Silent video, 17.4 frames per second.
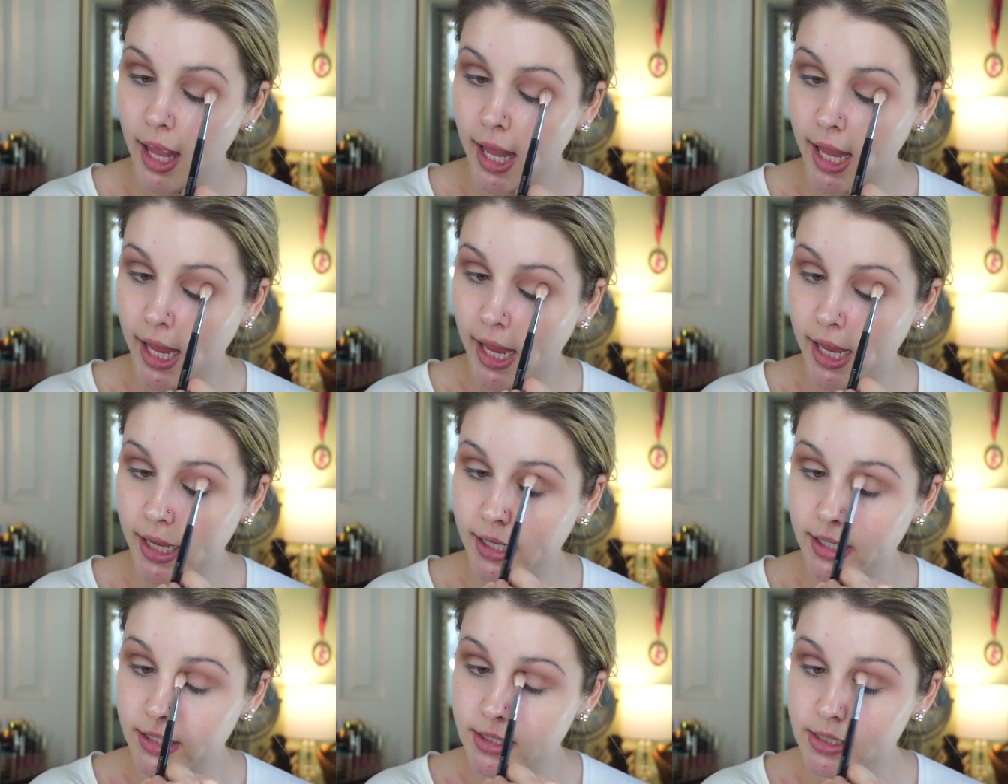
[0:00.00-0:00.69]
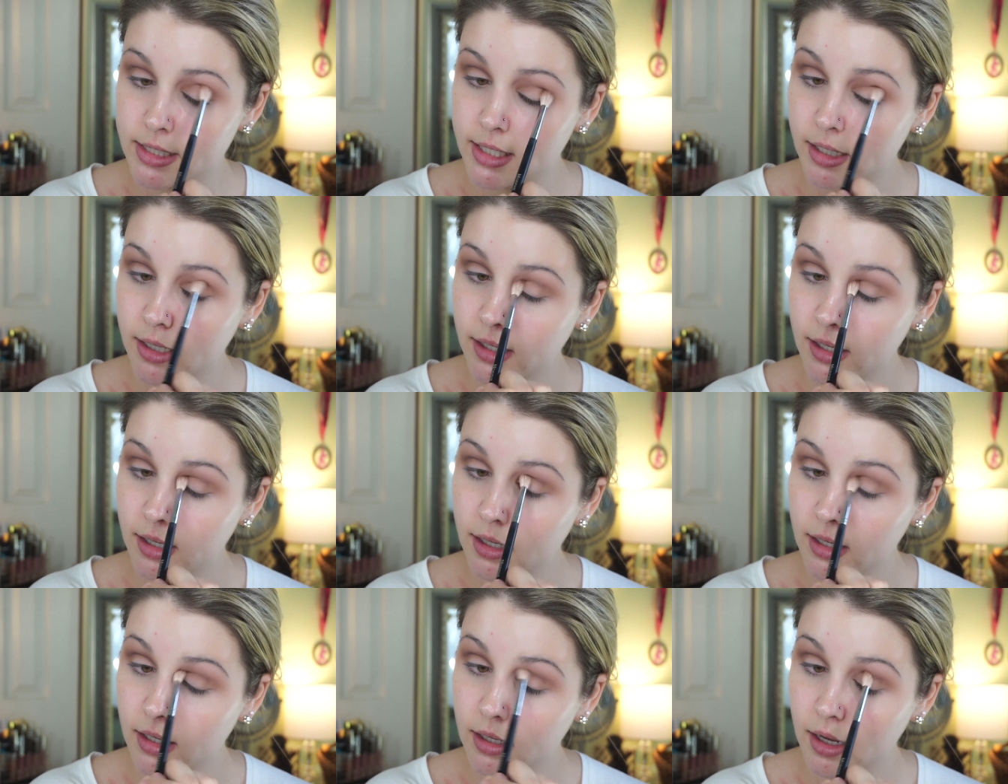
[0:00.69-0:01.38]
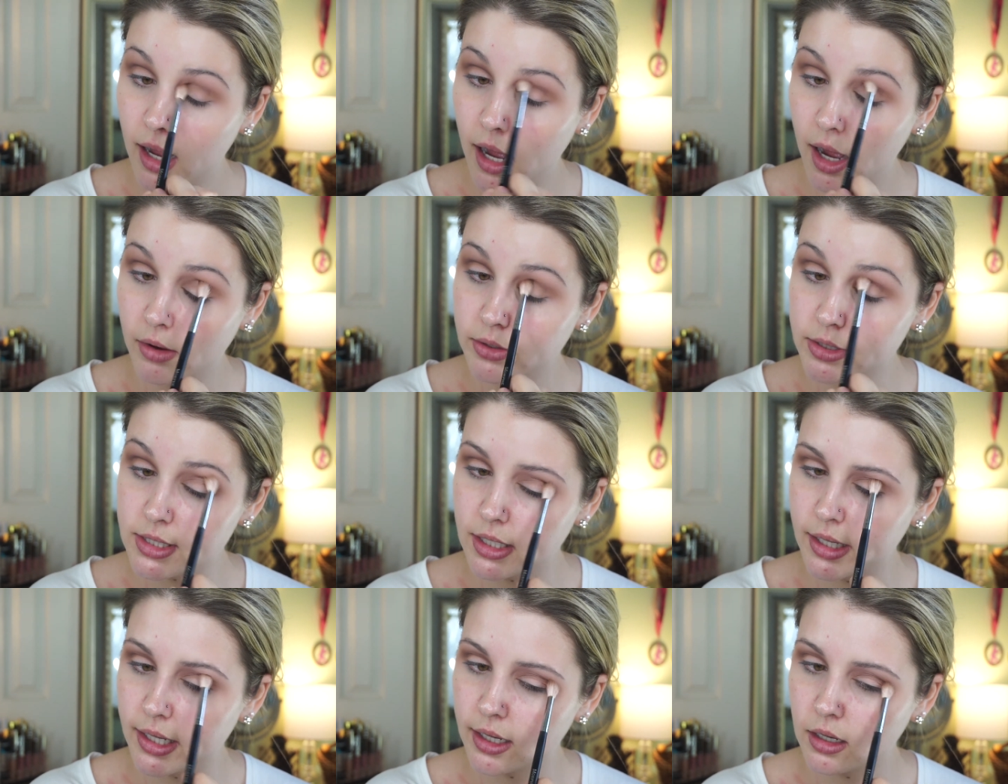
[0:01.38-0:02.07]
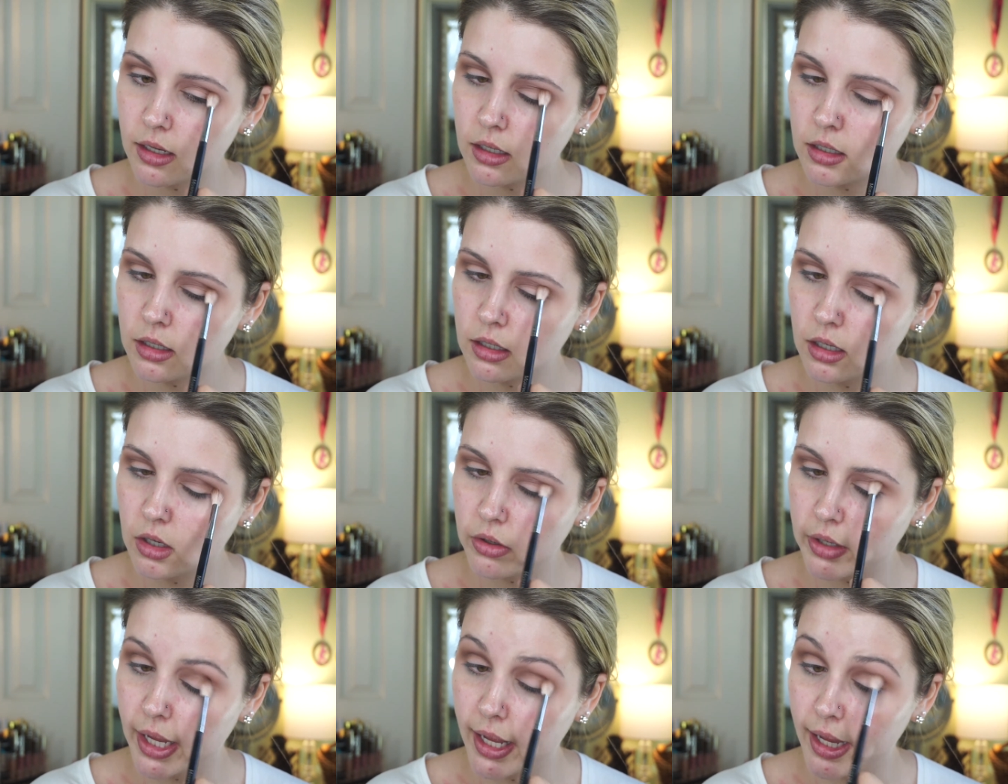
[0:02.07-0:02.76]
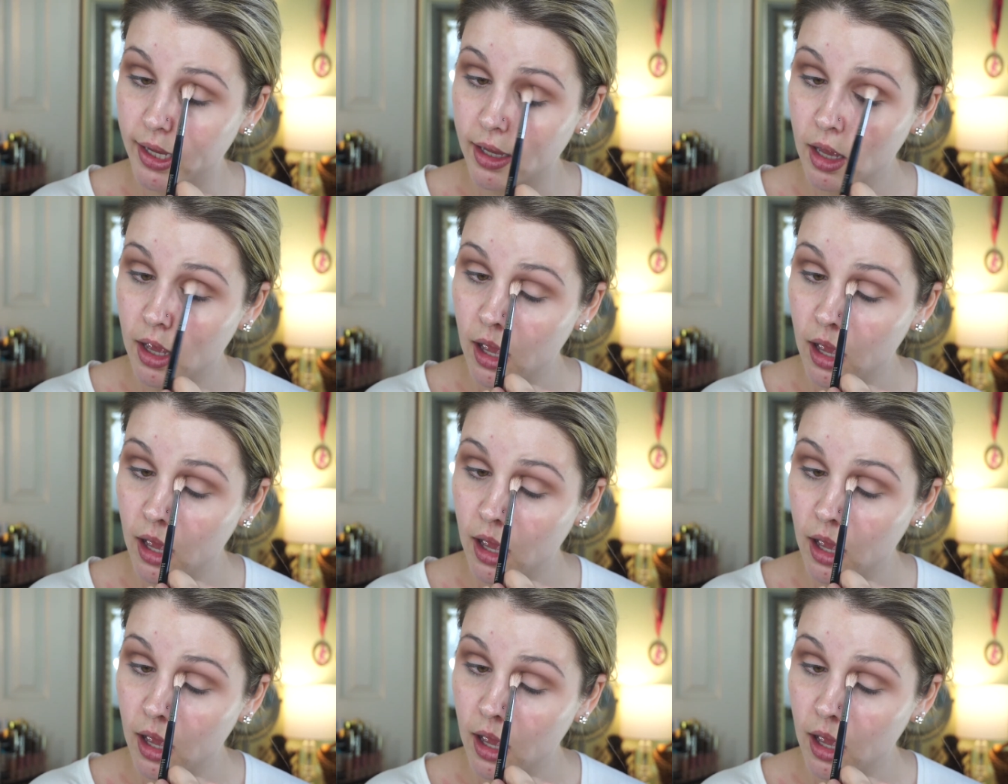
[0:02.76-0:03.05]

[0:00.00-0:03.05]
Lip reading: And I was like, okay,